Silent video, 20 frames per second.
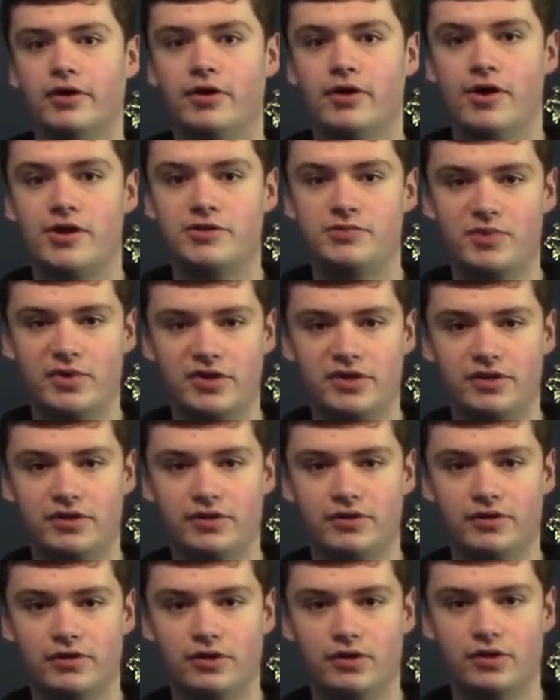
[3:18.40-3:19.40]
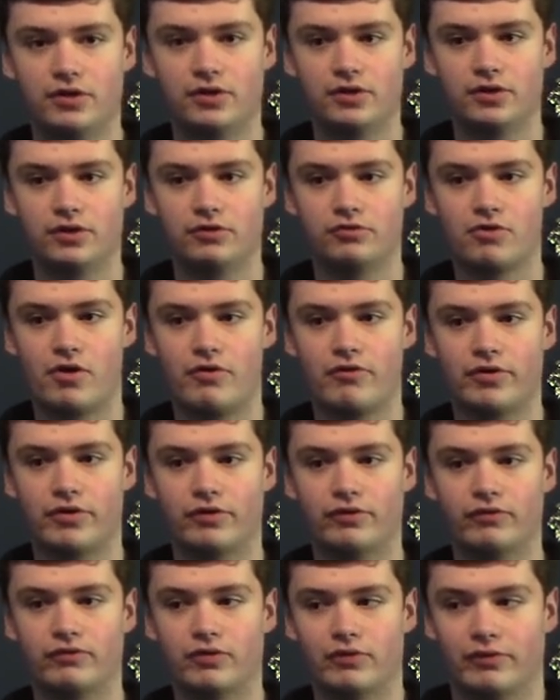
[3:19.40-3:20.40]
It's been
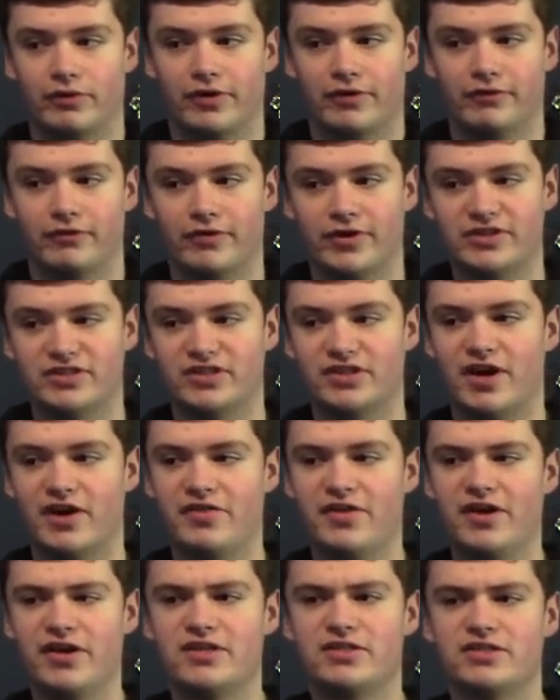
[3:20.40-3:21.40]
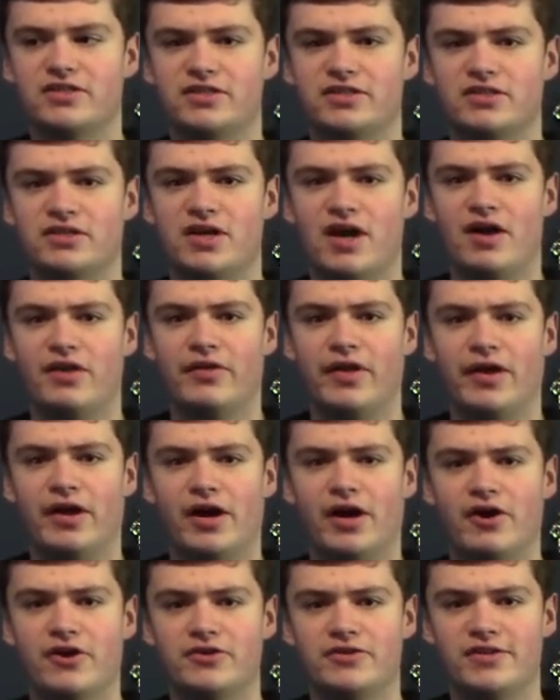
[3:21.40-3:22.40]
growing for whatever reason. I think it's got like
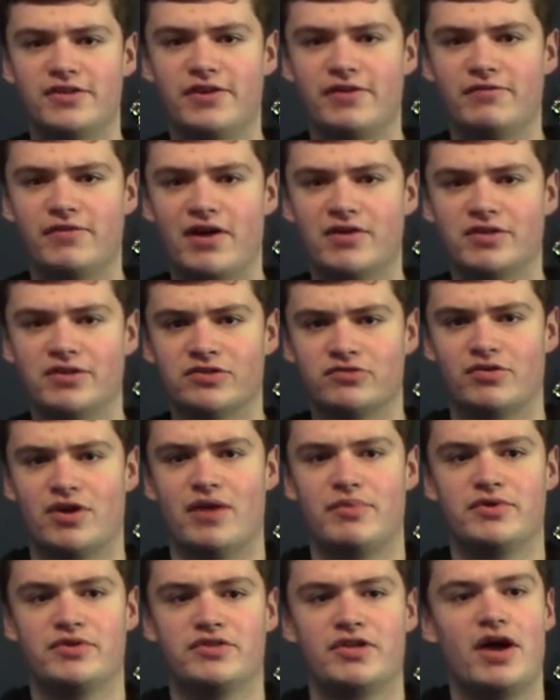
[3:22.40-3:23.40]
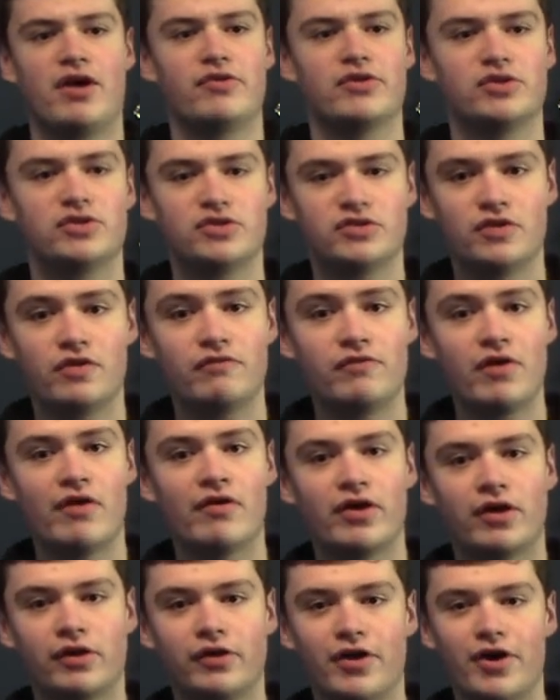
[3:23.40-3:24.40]
165 subscribers now. It's
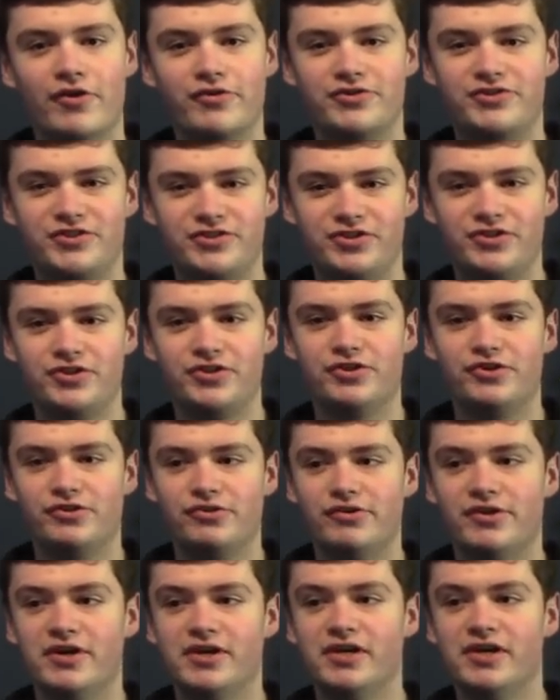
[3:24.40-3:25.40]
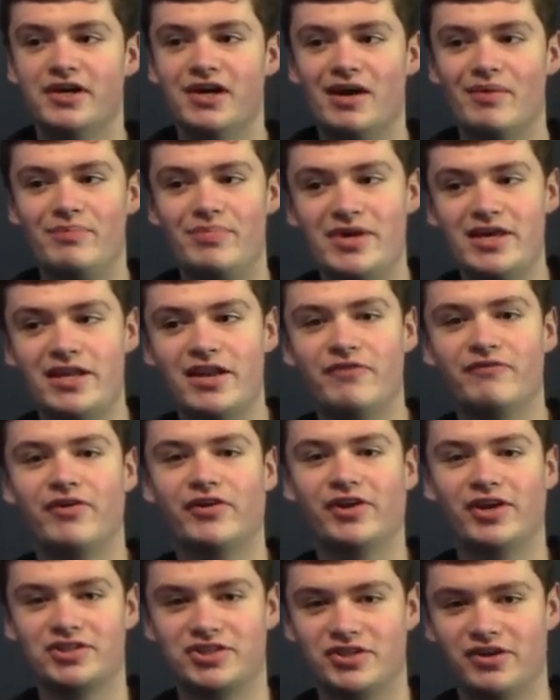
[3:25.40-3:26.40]
very close to beating
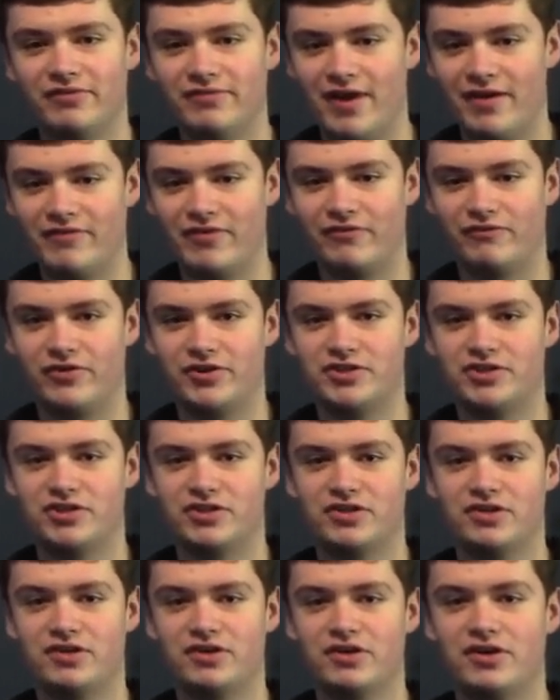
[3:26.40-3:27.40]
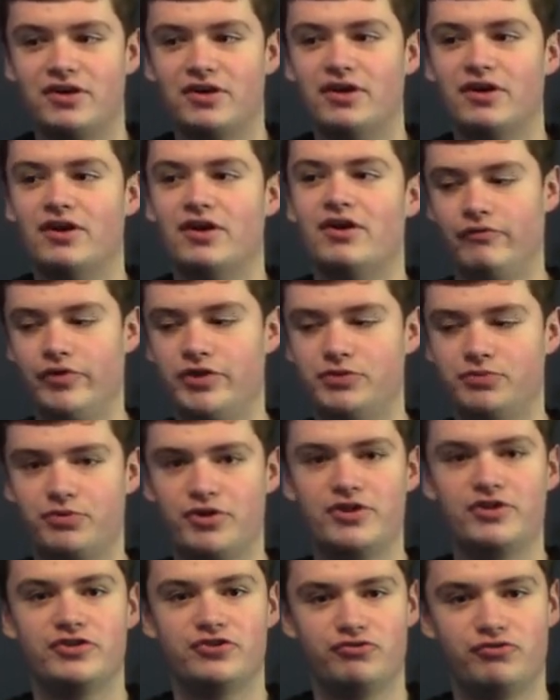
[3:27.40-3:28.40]
Volozhin of Evan, which, which
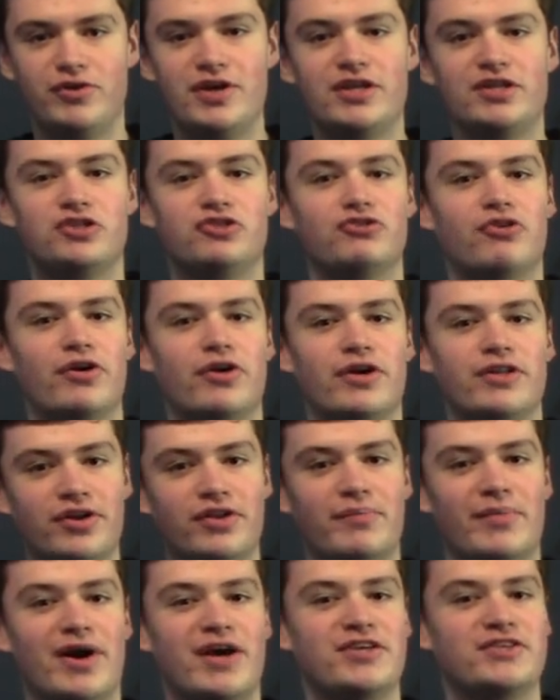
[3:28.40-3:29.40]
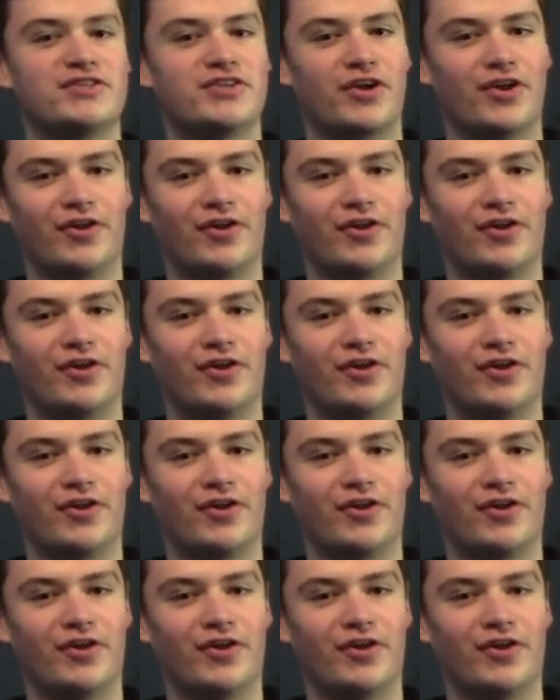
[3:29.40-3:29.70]
brings sweet joy to my soul.